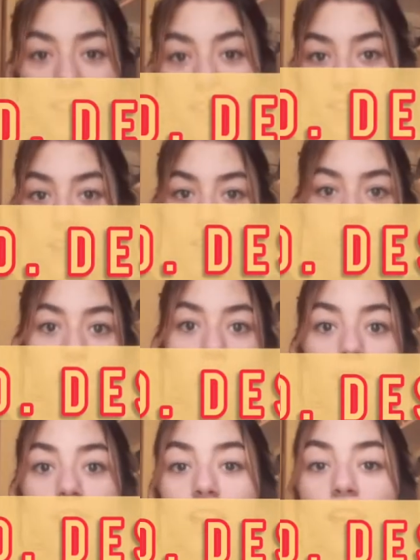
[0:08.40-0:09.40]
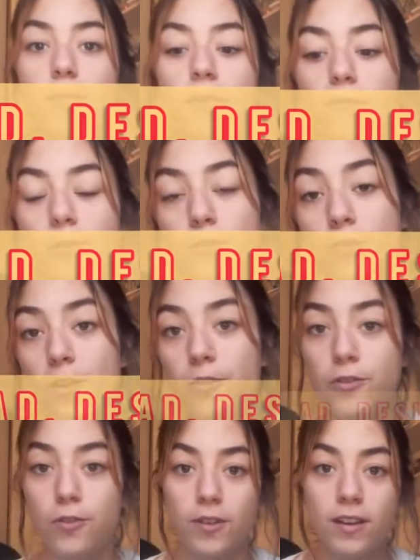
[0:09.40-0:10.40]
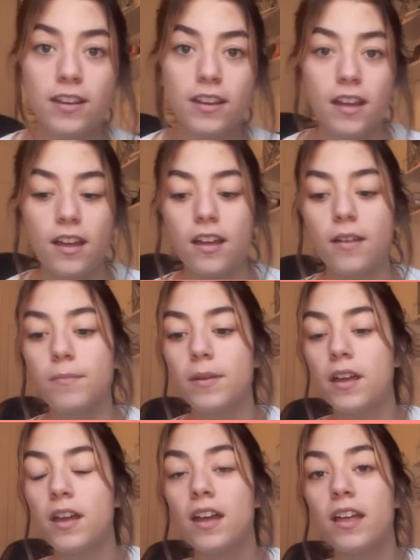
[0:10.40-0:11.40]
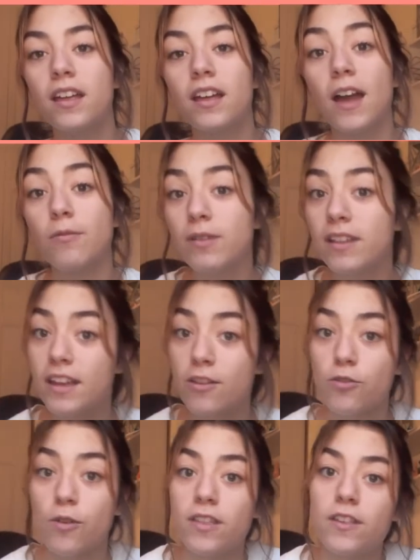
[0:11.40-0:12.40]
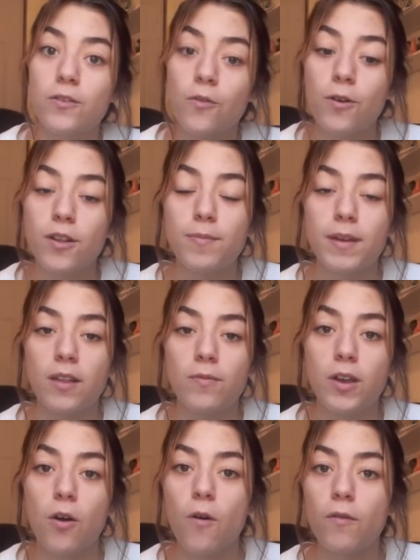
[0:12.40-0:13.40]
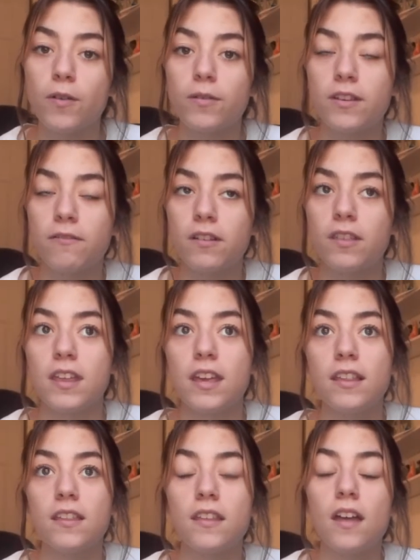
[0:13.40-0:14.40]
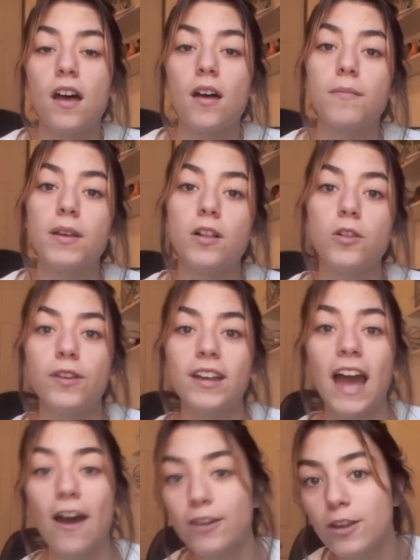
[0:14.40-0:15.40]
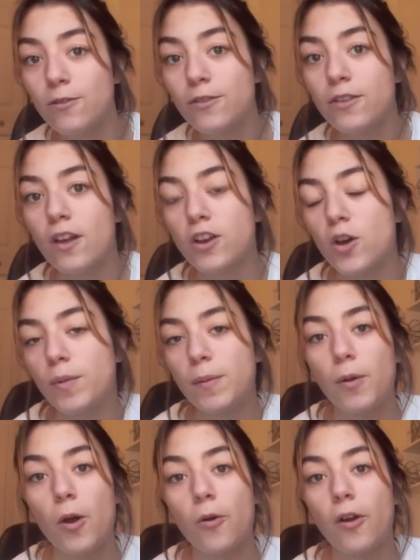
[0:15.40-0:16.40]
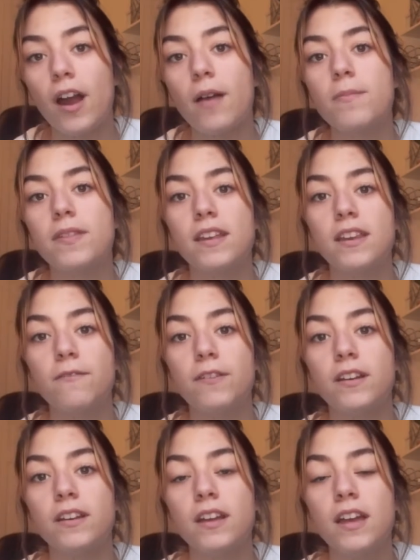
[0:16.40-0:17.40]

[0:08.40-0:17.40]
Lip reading: design student. I'm a first year student. I really enjoy this course because we go over different things, including how to use Adobe programs and different